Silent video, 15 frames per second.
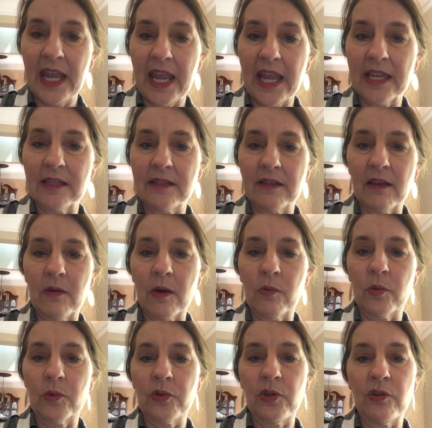And so I
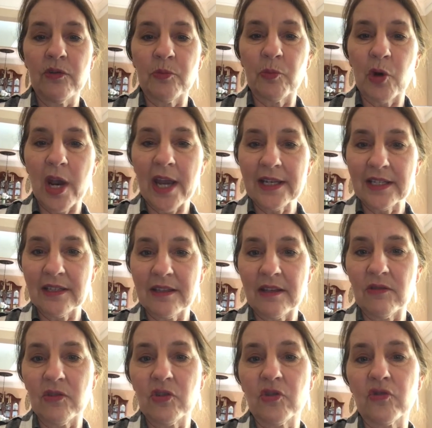want you to practice
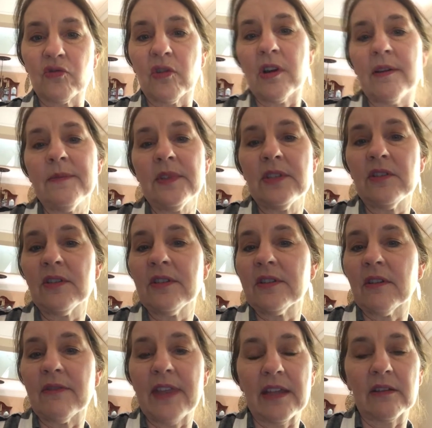those strums just
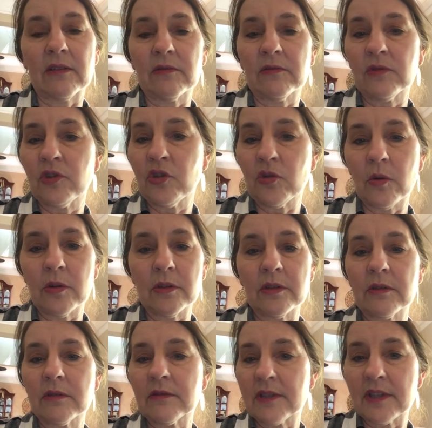on that short
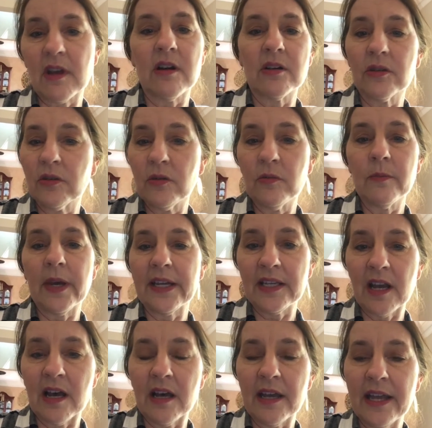song
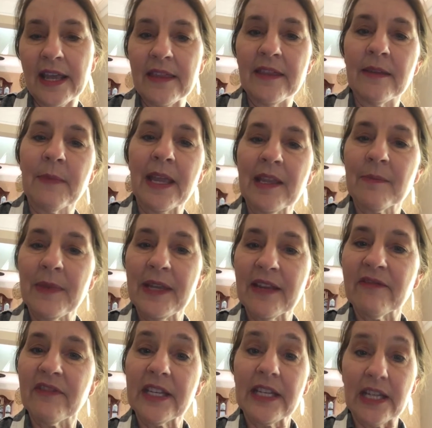Kumbaya and then make me a
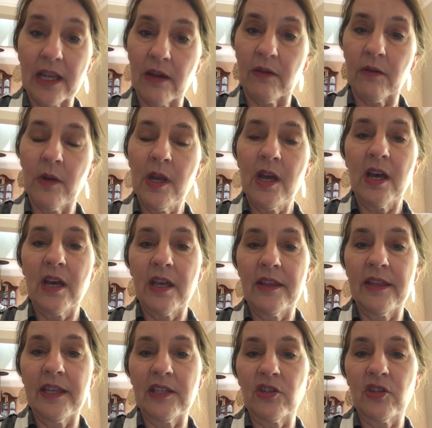video
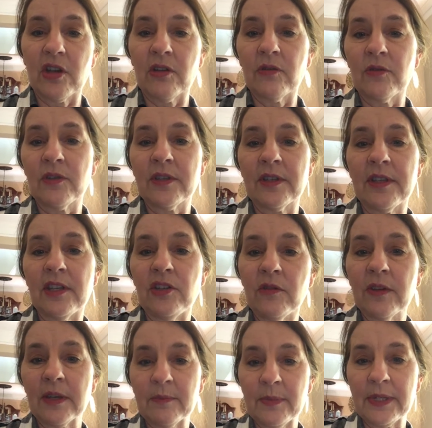that shows that you
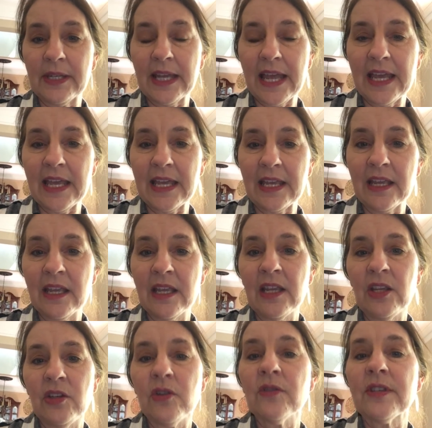can play
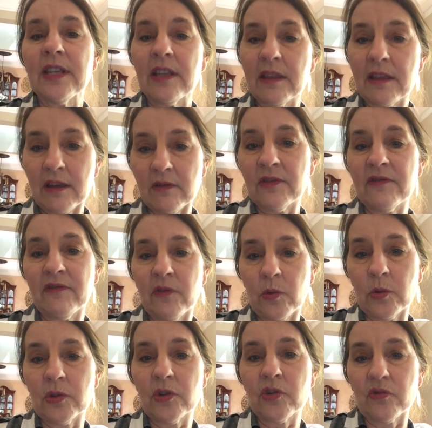using those
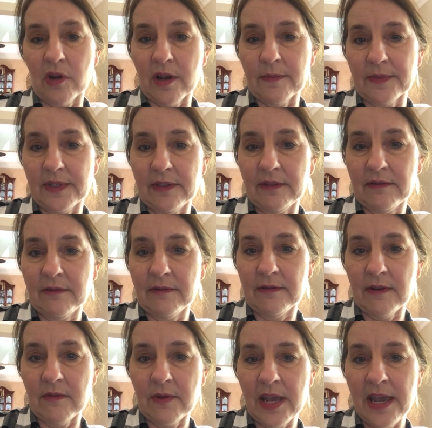four strums.
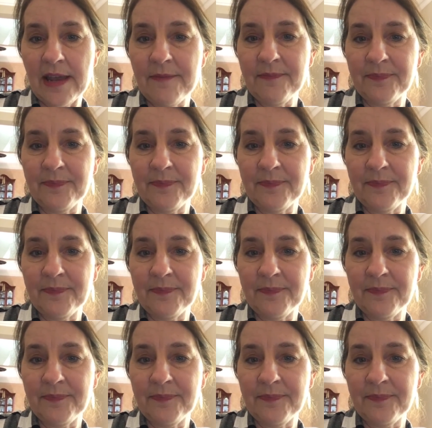Okay?